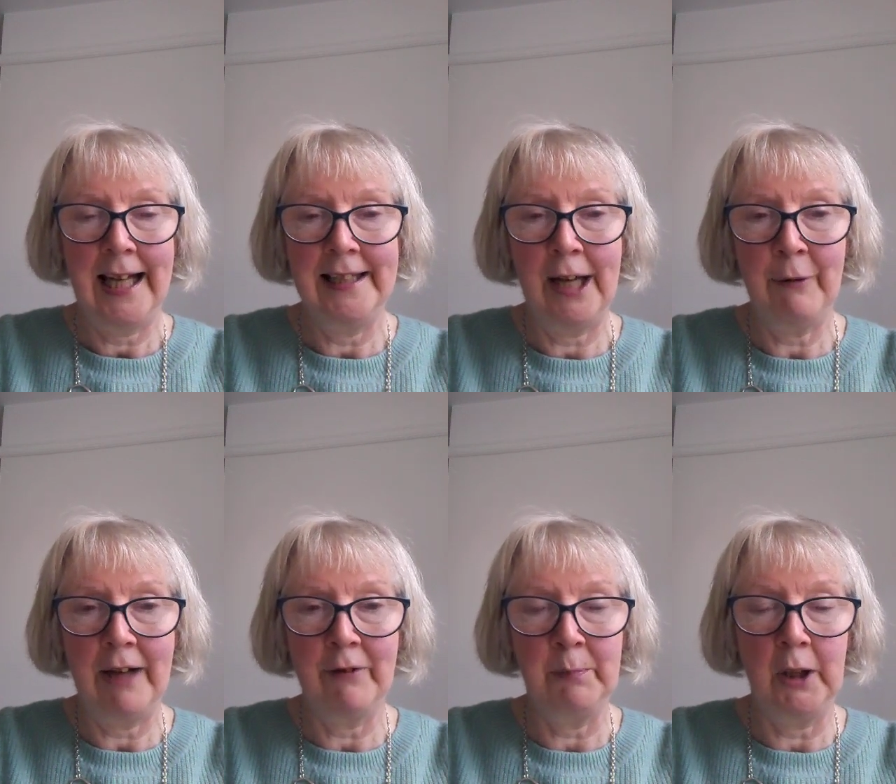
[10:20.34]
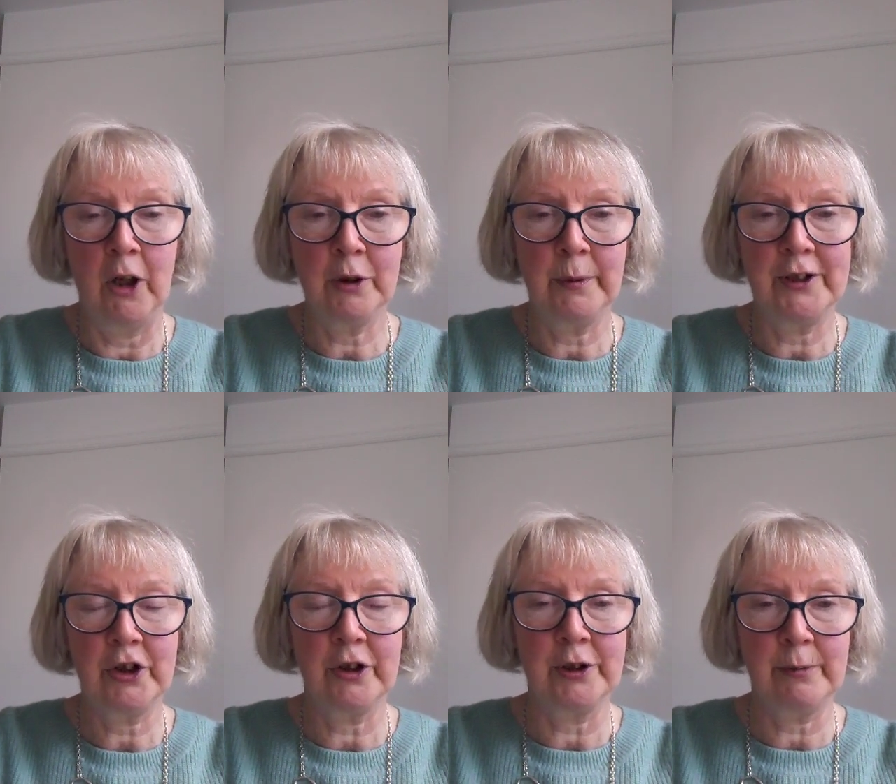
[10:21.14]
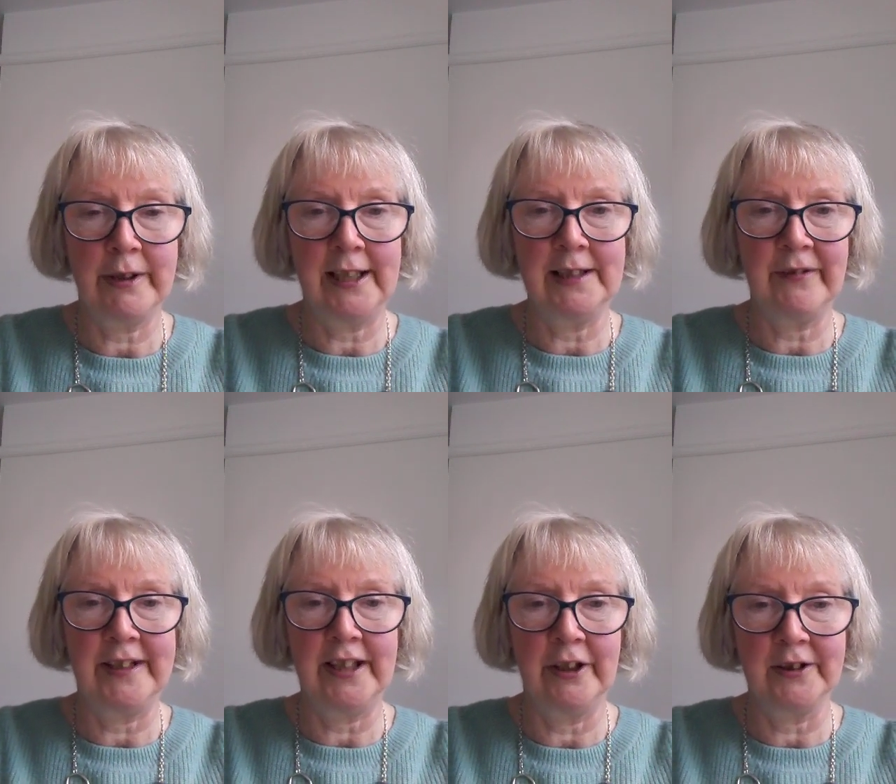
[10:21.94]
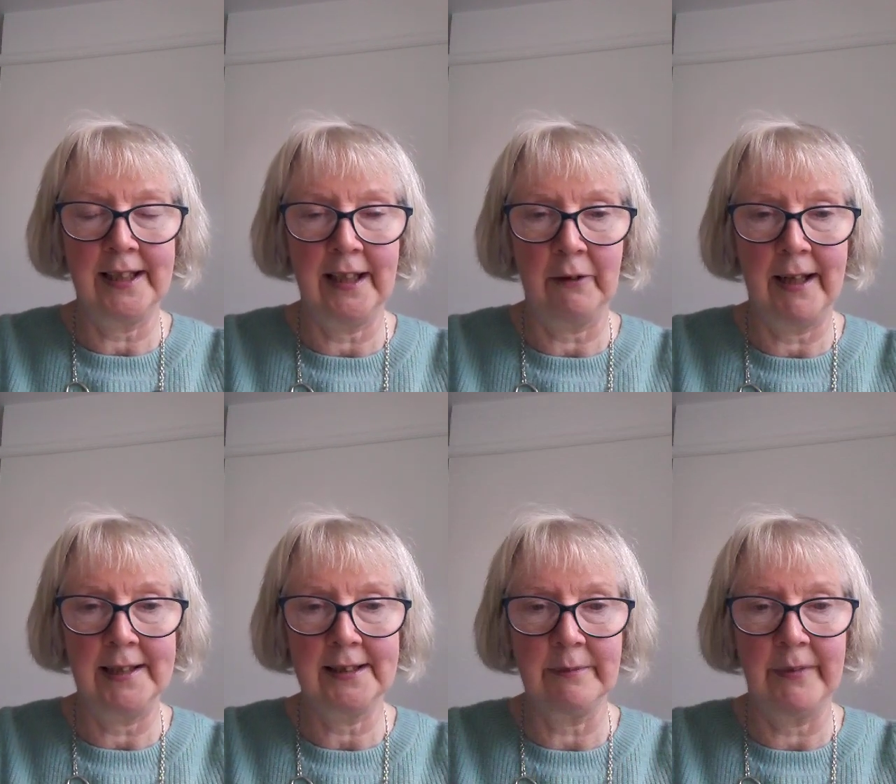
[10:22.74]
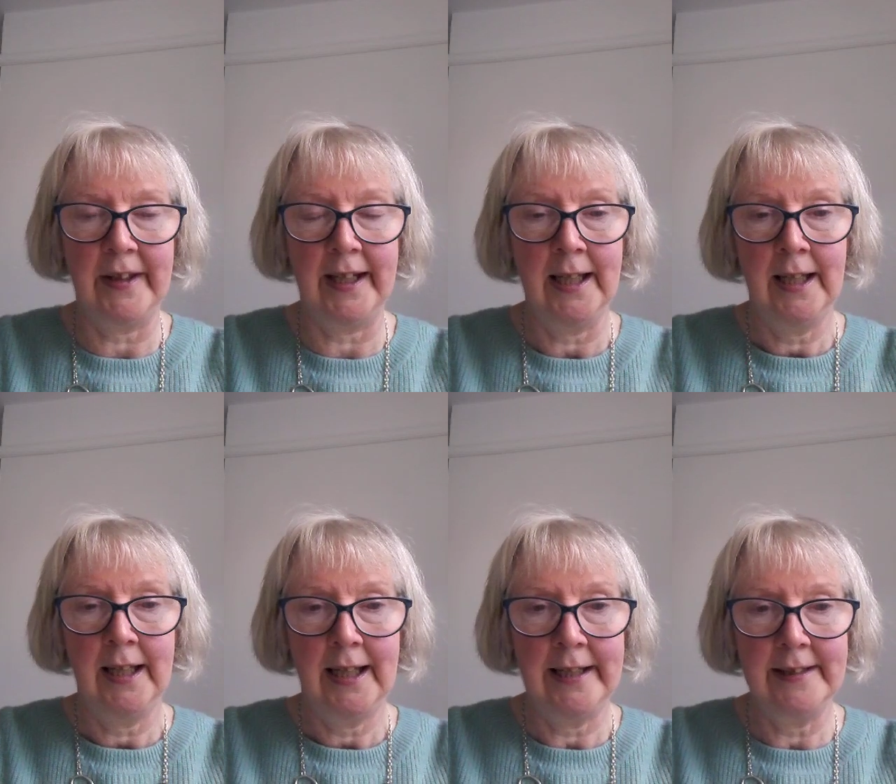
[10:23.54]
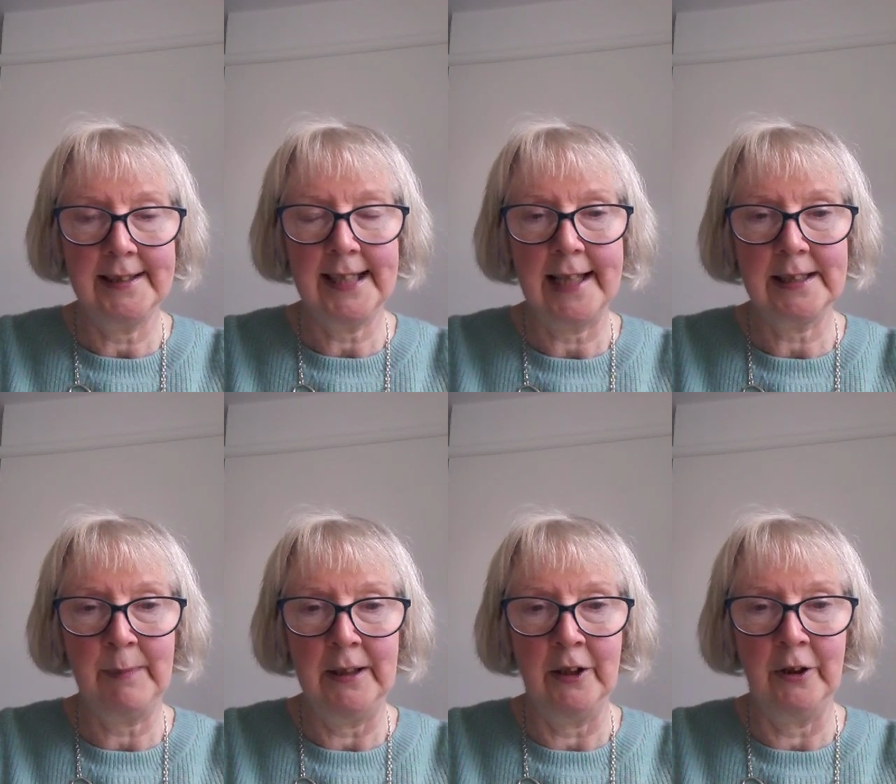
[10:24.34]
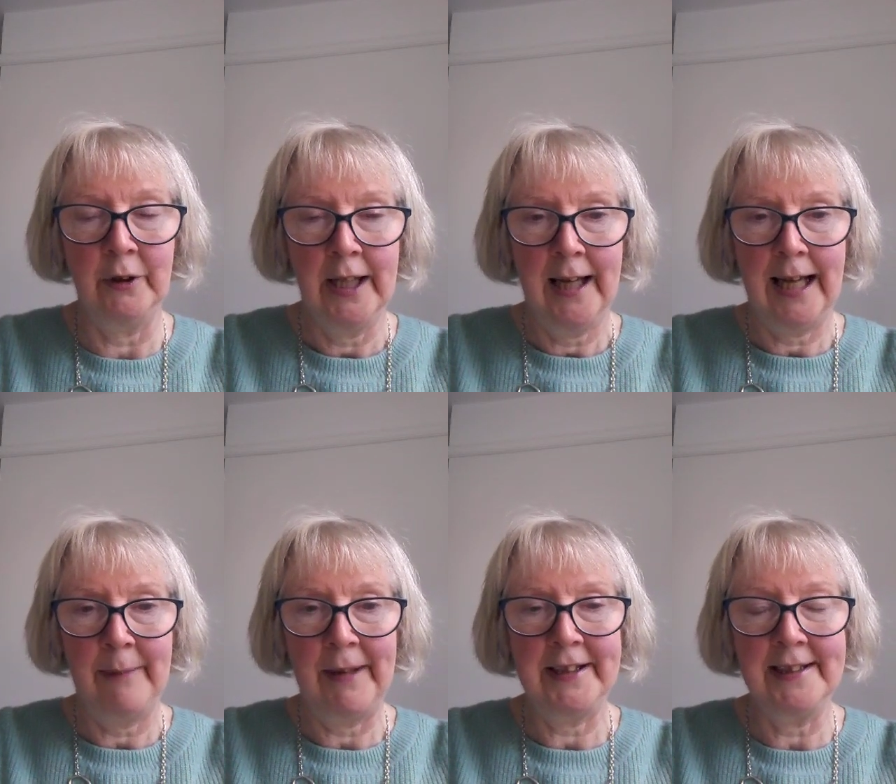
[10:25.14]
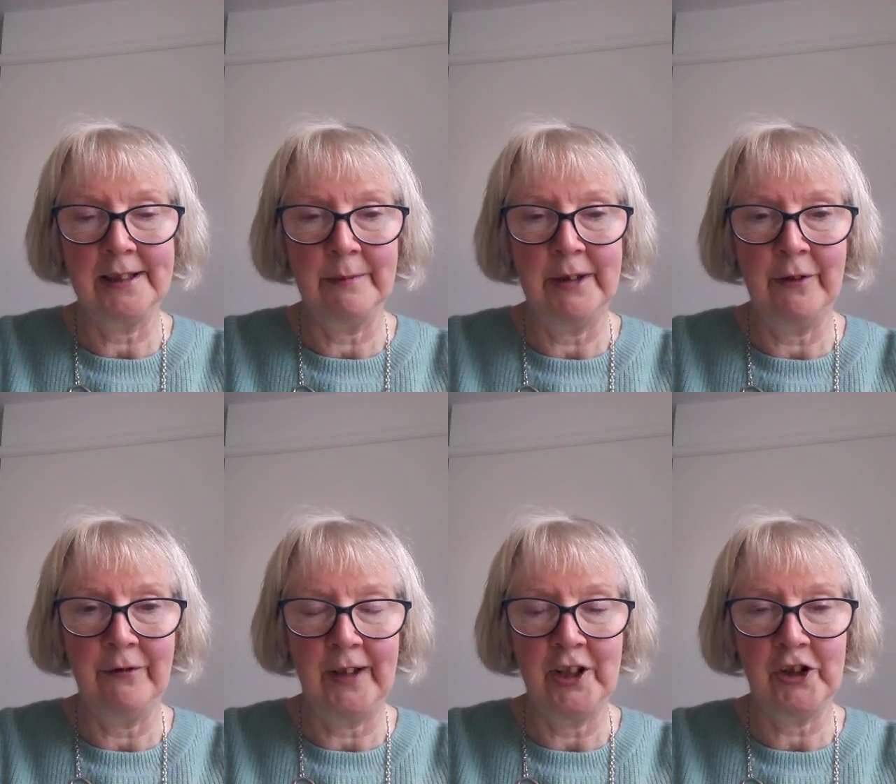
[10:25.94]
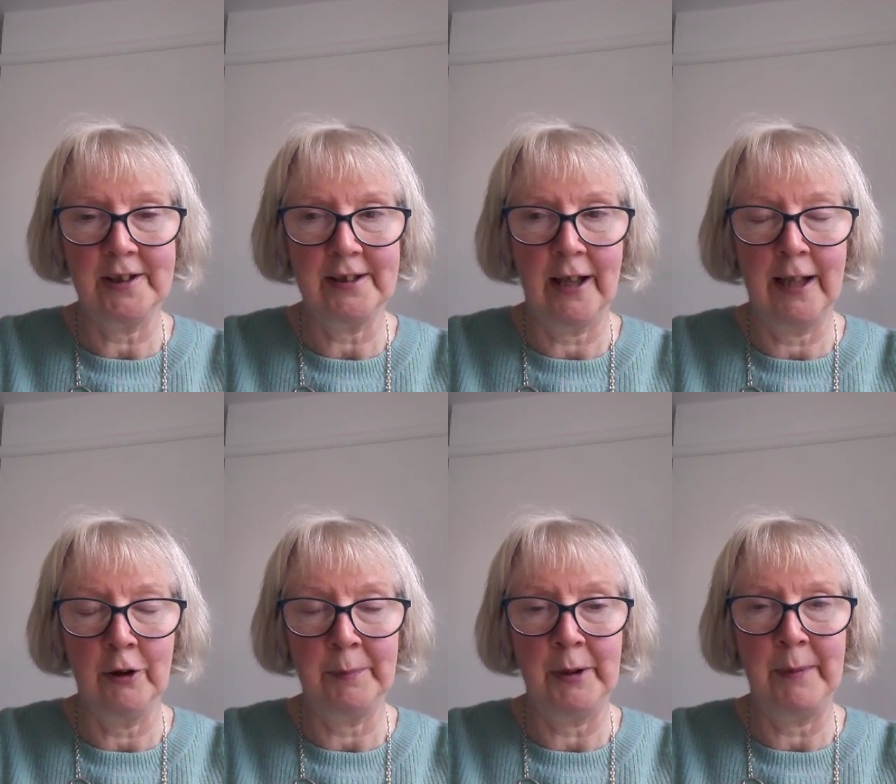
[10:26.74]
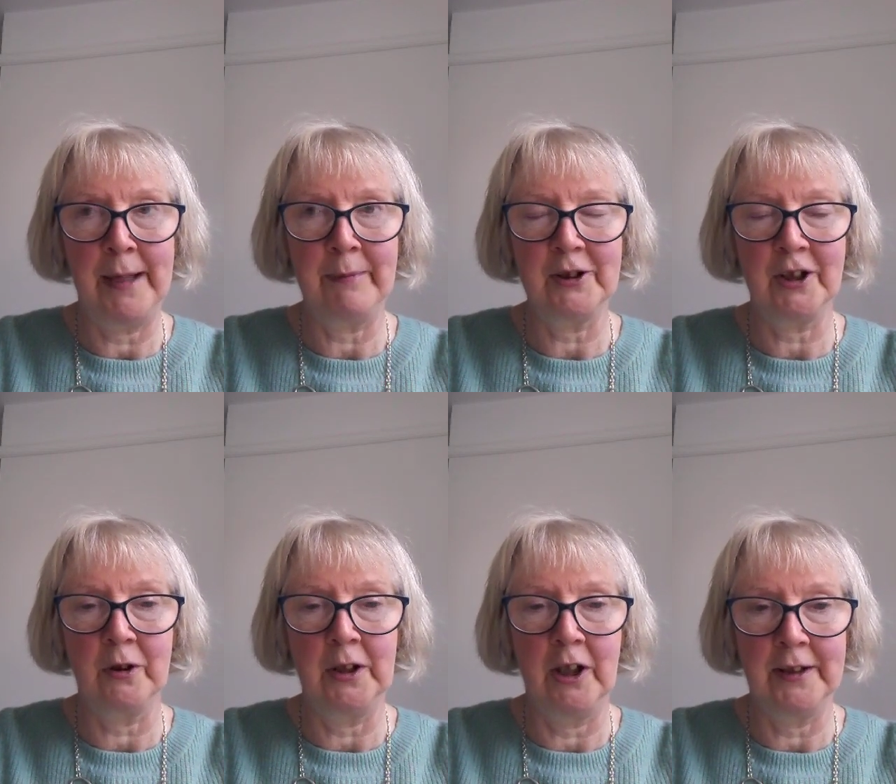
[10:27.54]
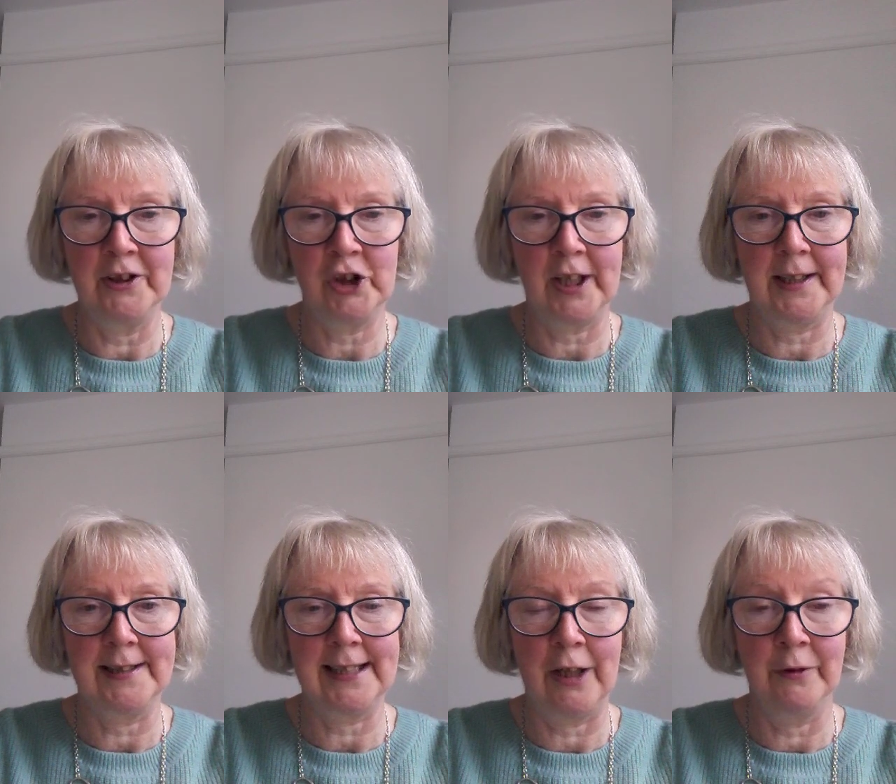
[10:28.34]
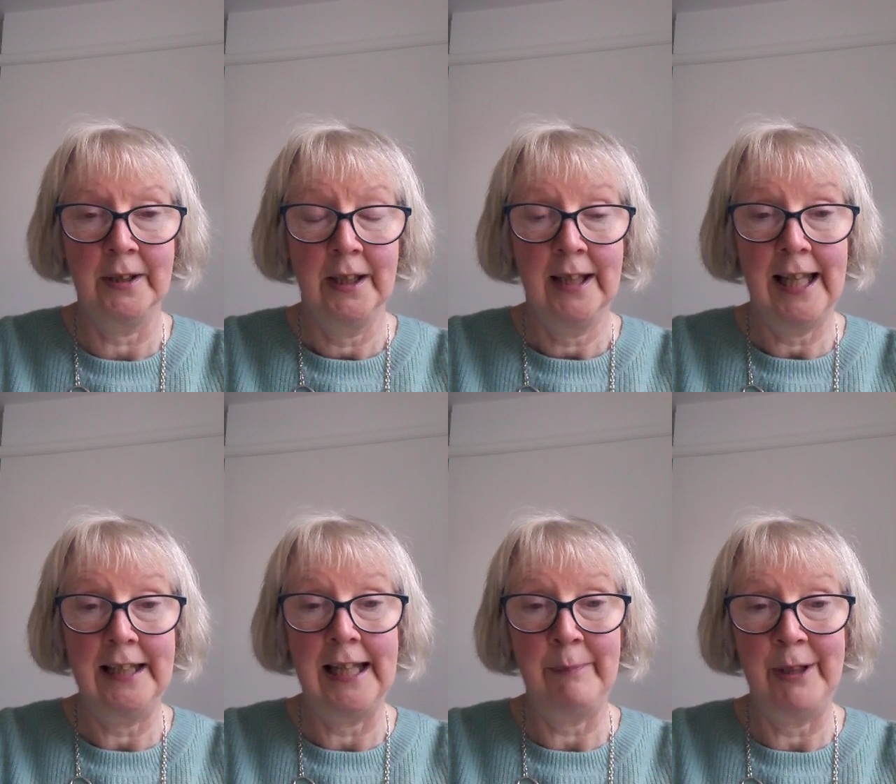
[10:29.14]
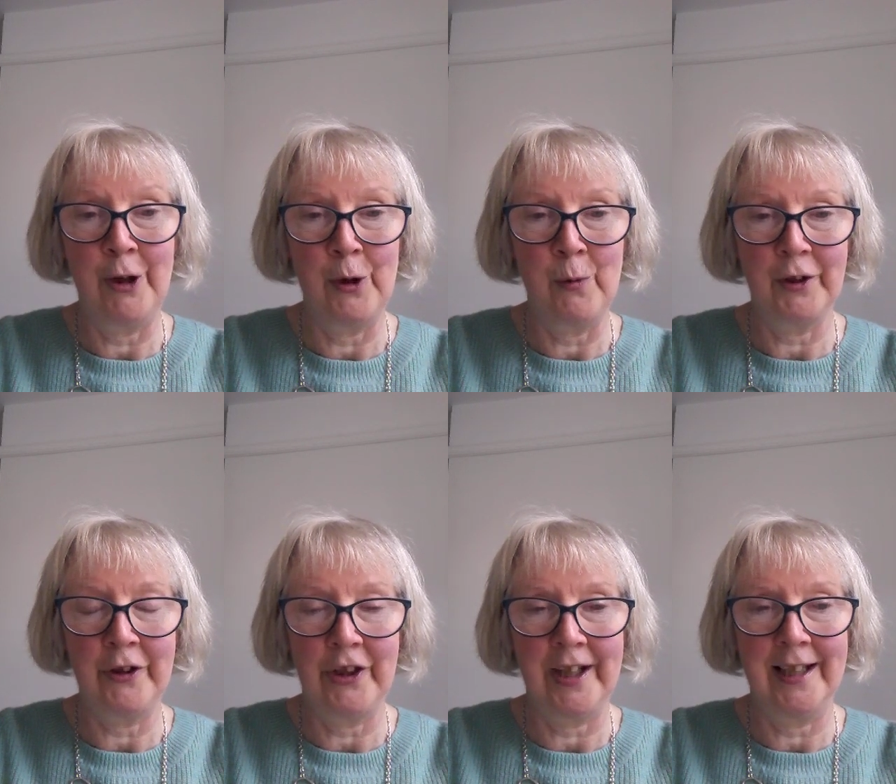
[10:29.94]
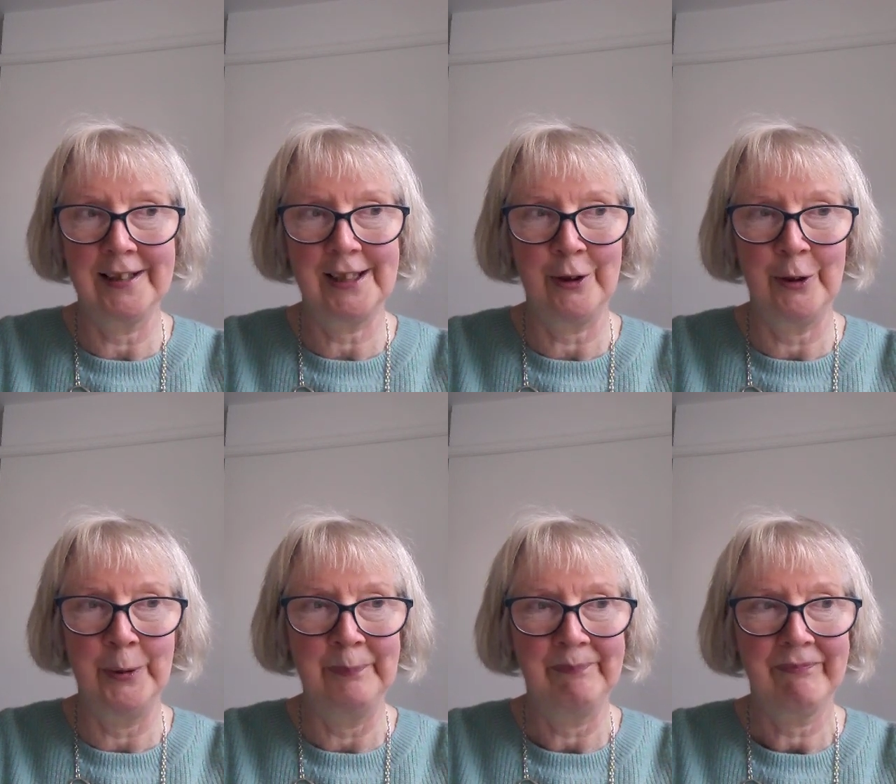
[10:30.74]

I now have a blog which goes with these videos, and I'll write something in the text below. I'm adding some new features, so I hope you'll be able to go along and check it out and let me know what you think too.